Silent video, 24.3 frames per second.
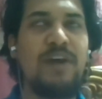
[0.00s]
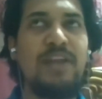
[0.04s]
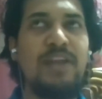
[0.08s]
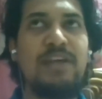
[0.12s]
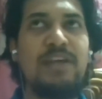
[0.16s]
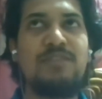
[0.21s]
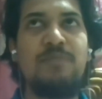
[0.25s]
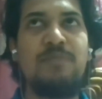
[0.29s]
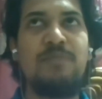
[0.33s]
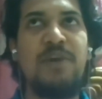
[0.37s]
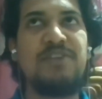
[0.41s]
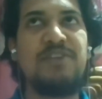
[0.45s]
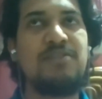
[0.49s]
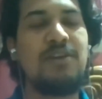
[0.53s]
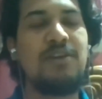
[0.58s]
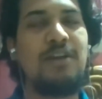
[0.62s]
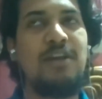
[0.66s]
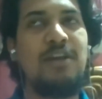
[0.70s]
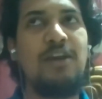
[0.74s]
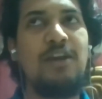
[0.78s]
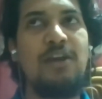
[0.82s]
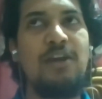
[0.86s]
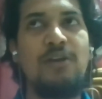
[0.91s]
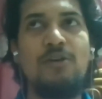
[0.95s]

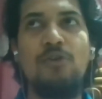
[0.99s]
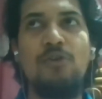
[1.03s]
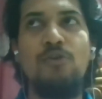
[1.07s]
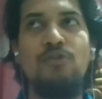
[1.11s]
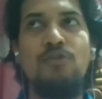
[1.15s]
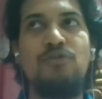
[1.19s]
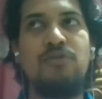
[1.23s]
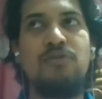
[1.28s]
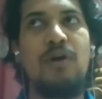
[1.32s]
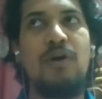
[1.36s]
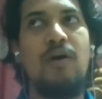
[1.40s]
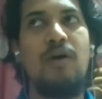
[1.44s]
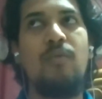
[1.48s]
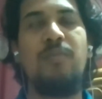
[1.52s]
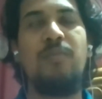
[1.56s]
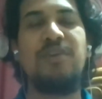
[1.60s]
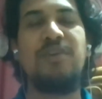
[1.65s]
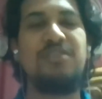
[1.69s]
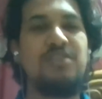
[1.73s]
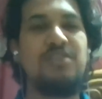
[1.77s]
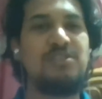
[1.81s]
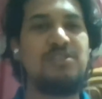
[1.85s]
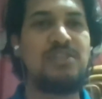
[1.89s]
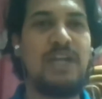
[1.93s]
basically includes how
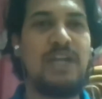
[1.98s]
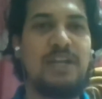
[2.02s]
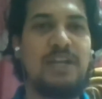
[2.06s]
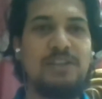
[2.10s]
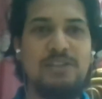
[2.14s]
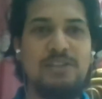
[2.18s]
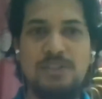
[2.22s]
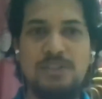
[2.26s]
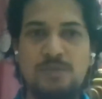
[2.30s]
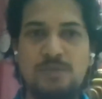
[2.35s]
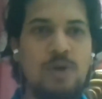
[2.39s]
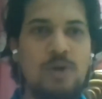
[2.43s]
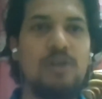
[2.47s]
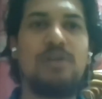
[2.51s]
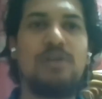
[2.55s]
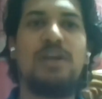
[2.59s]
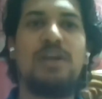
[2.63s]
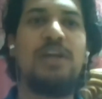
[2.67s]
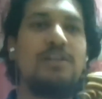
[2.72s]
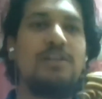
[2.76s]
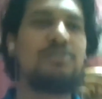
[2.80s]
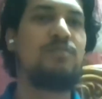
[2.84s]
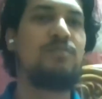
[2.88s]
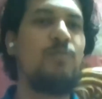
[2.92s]
business strategies work.
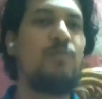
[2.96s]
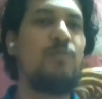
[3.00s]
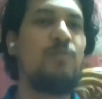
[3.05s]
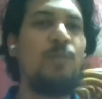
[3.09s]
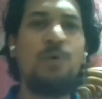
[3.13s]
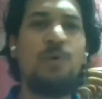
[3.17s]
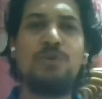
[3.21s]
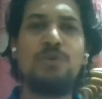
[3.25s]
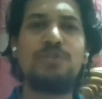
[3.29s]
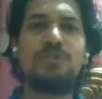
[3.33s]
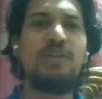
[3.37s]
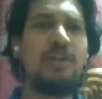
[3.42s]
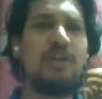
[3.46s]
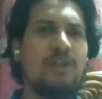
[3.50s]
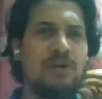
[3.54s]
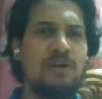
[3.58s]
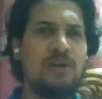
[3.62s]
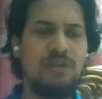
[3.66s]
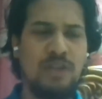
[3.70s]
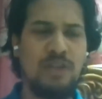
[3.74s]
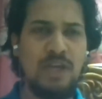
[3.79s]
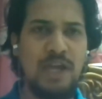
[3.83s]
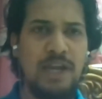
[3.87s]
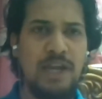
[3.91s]
It's mostly around
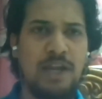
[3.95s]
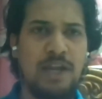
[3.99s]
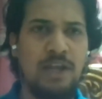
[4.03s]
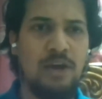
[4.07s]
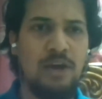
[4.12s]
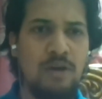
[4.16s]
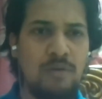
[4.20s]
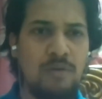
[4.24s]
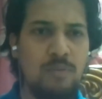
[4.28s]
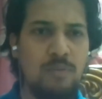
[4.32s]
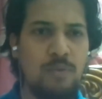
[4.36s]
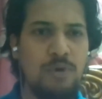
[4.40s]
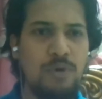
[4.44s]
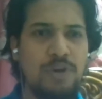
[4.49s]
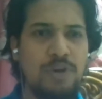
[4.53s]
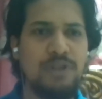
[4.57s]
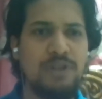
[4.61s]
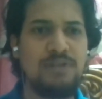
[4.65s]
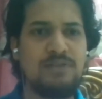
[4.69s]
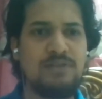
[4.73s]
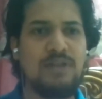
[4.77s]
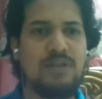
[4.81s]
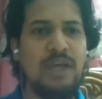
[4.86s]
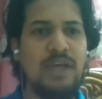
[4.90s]
the idea of what
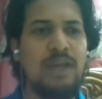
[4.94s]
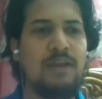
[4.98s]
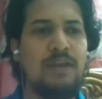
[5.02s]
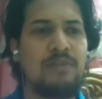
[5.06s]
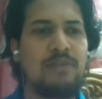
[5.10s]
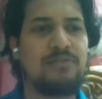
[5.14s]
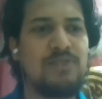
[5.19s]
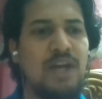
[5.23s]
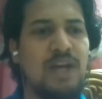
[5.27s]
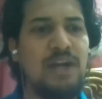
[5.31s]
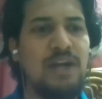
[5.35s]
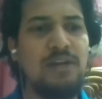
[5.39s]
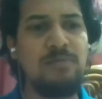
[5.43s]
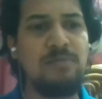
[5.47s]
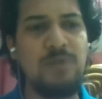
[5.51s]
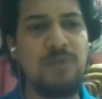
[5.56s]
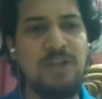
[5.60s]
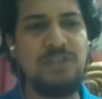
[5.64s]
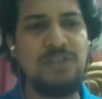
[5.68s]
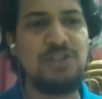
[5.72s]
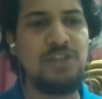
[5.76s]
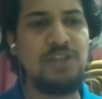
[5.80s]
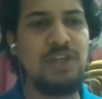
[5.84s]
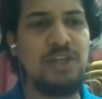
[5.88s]
like startup
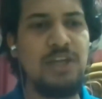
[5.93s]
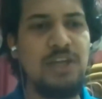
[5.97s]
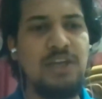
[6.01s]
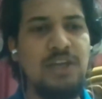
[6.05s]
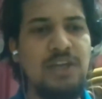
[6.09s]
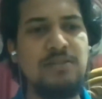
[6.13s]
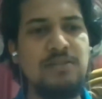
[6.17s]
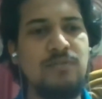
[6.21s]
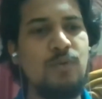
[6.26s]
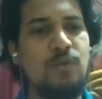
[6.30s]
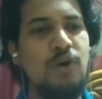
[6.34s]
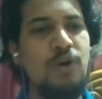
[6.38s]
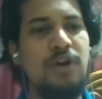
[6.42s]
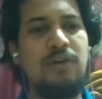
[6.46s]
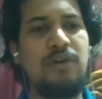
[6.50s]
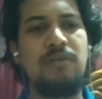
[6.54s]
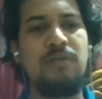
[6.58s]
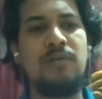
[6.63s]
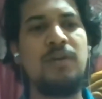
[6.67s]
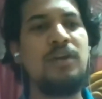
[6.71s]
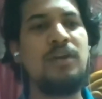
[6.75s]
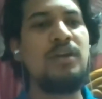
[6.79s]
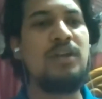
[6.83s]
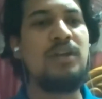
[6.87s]
culture is, what
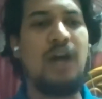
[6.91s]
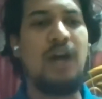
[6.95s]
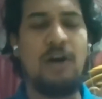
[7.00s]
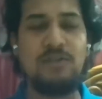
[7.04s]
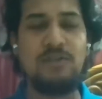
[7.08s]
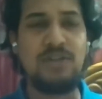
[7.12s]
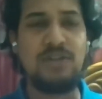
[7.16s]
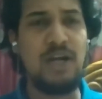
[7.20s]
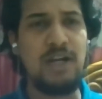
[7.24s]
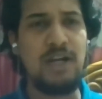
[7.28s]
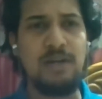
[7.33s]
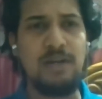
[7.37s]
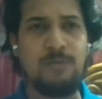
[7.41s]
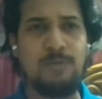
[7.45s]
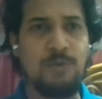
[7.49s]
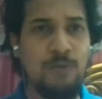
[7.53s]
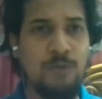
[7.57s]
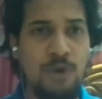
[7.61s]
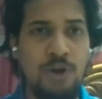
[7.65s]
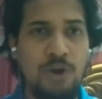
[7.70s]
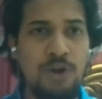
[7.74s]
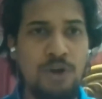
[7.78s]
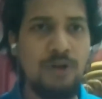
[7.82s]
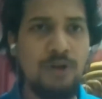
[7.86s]
how startups
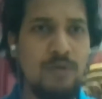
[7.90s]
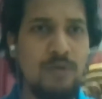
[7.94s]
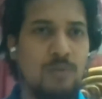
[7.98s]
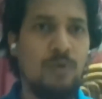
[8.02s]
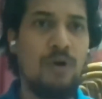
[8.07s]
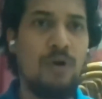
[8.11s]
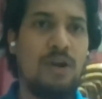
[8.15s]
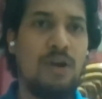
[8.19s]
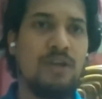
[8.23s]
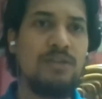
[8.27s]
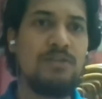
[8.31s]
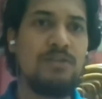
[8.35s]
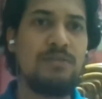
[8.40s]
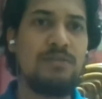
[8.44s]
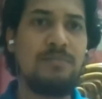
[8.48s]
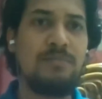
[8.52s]
work, what is